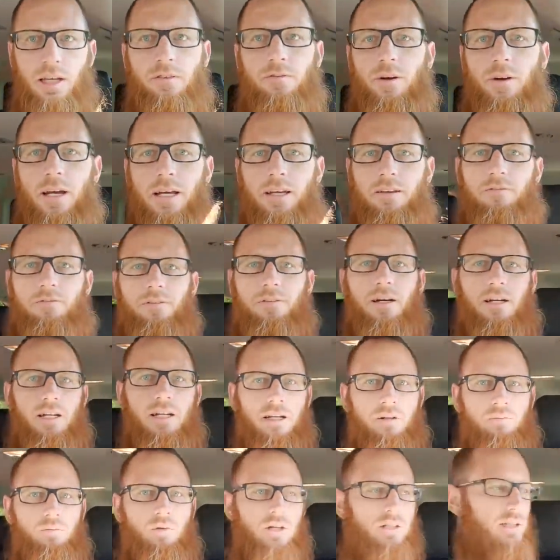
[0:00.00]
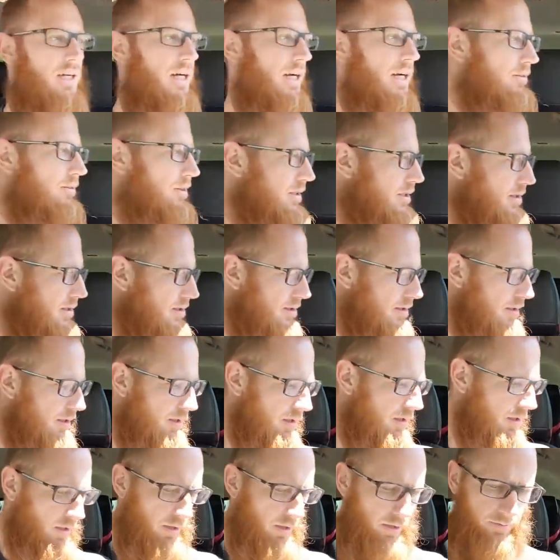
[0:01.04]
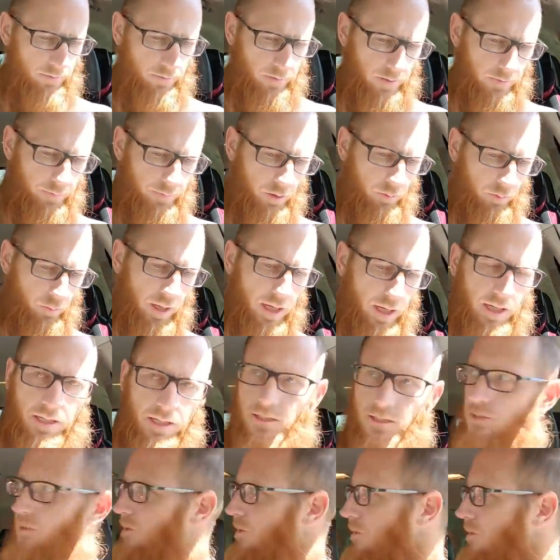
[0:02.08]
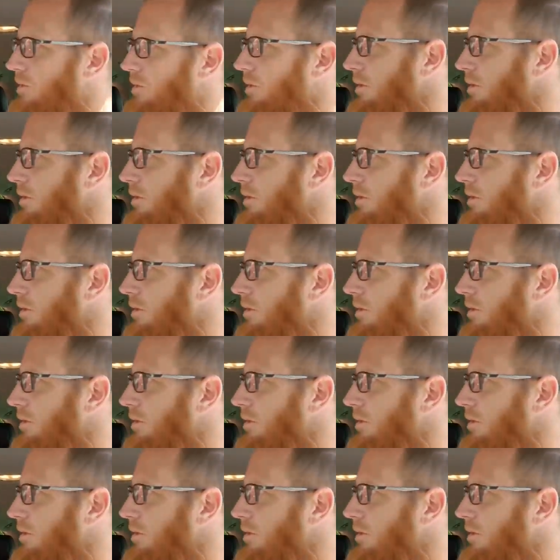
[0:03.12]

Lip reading: if I can find any more tyrants for a few minutes.